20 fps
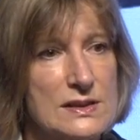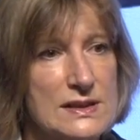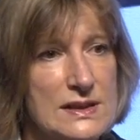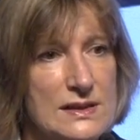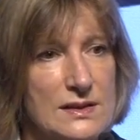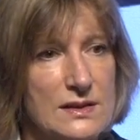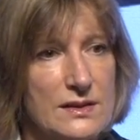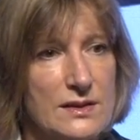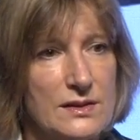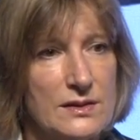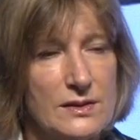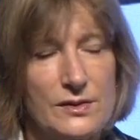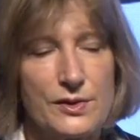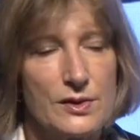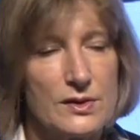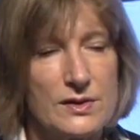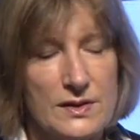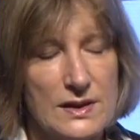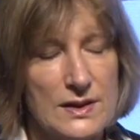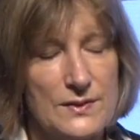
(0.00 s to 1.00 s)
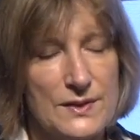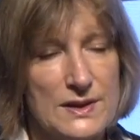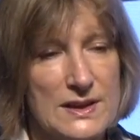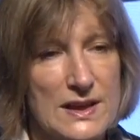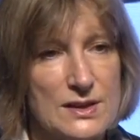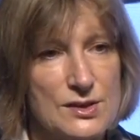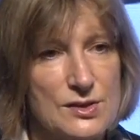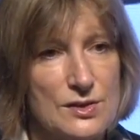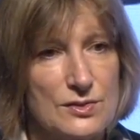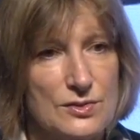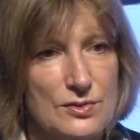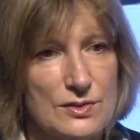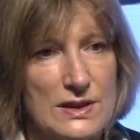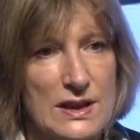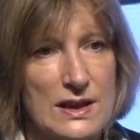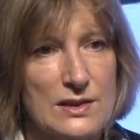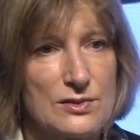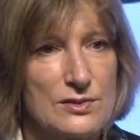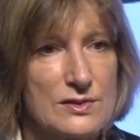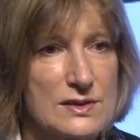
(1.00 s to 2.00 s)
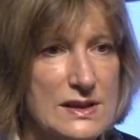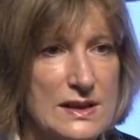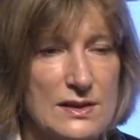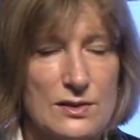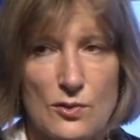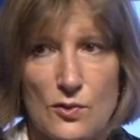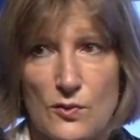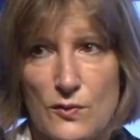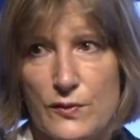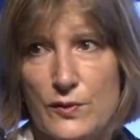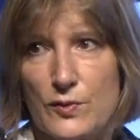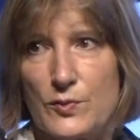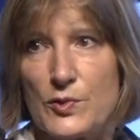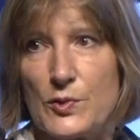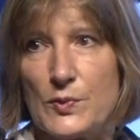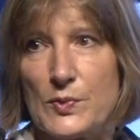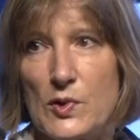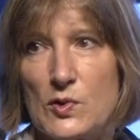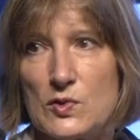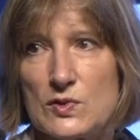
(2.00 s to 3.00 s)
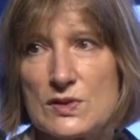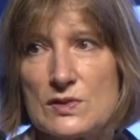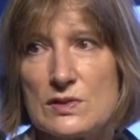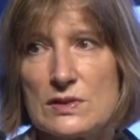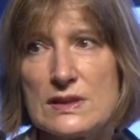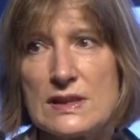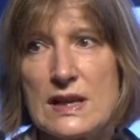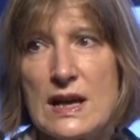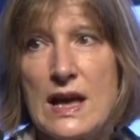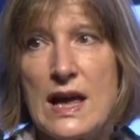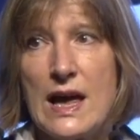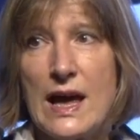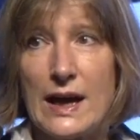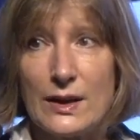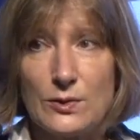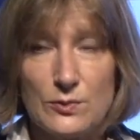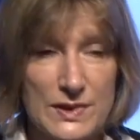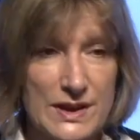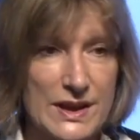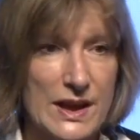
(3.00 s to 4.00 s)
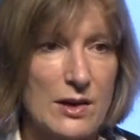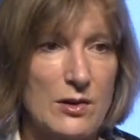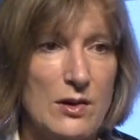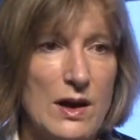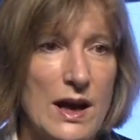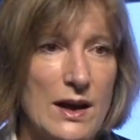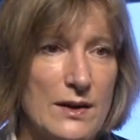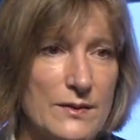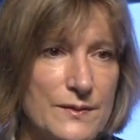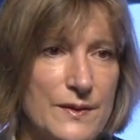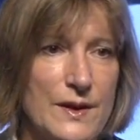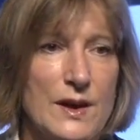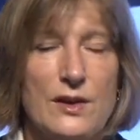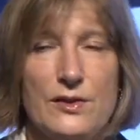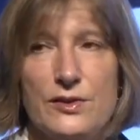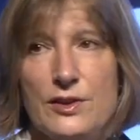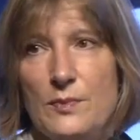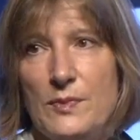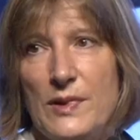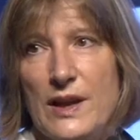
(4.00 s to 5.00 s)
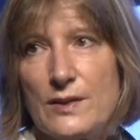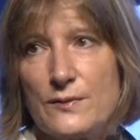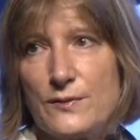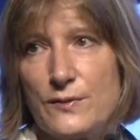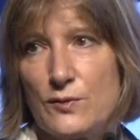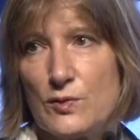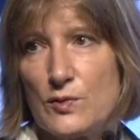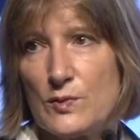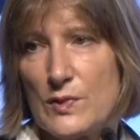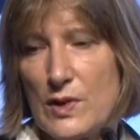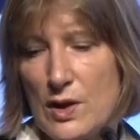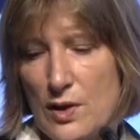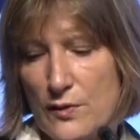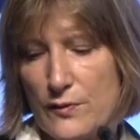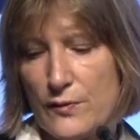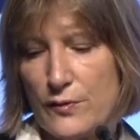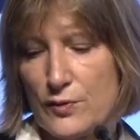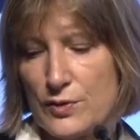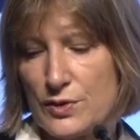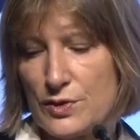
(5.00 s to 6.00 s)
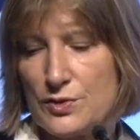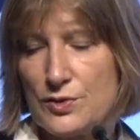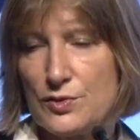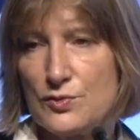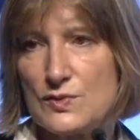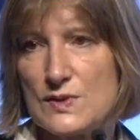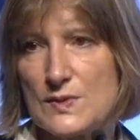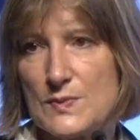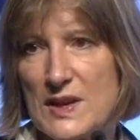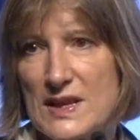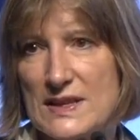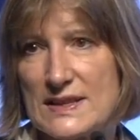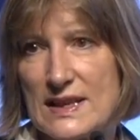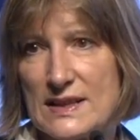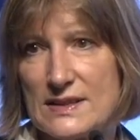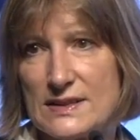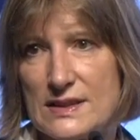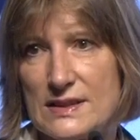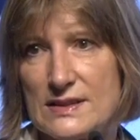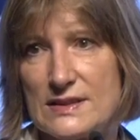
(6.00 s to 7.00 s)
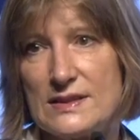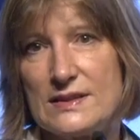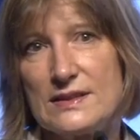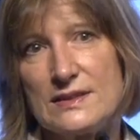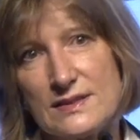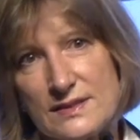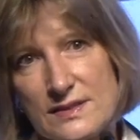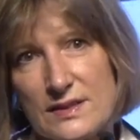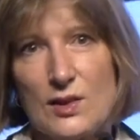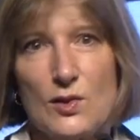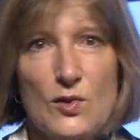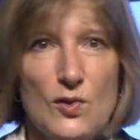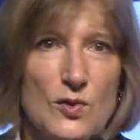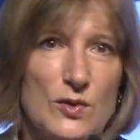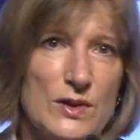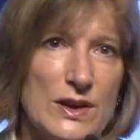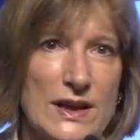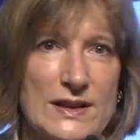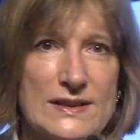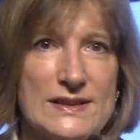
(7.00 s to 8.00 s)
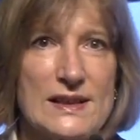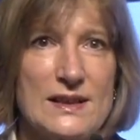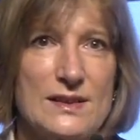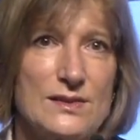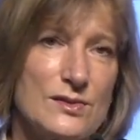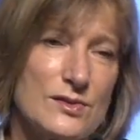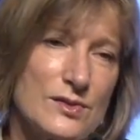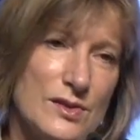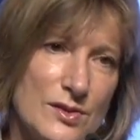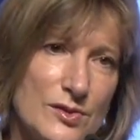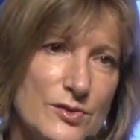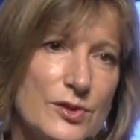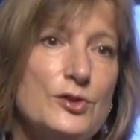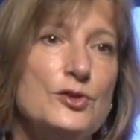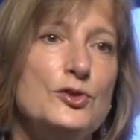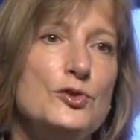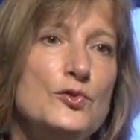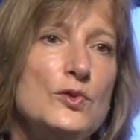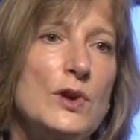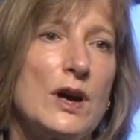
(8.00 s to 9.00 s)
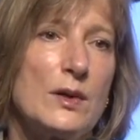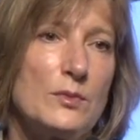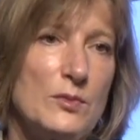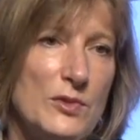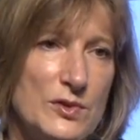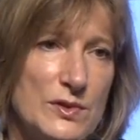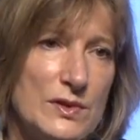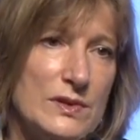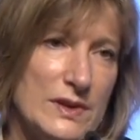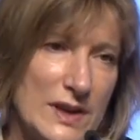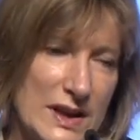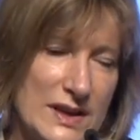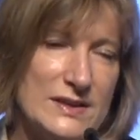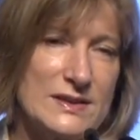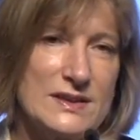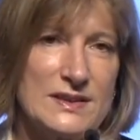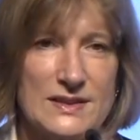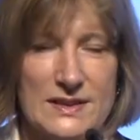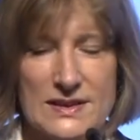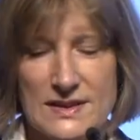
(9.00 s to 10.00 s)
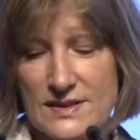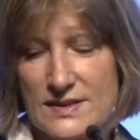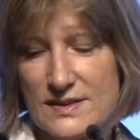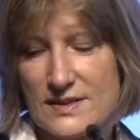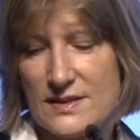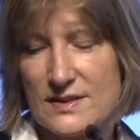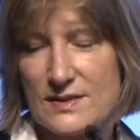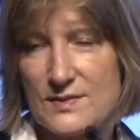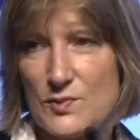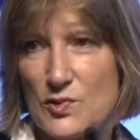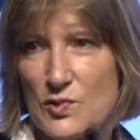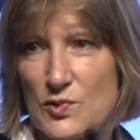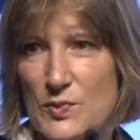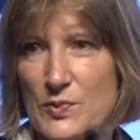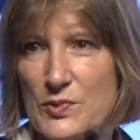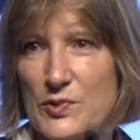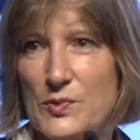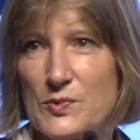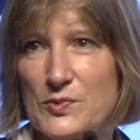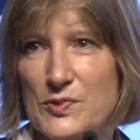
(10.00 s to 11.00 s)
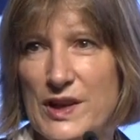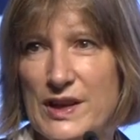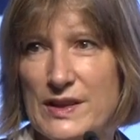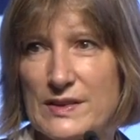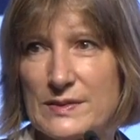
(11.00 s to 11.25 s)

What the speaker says: and the invitation to tenders and call for proposals. And we now have the platform for the new space entities, or let's say the newcomer entities is more appropriate.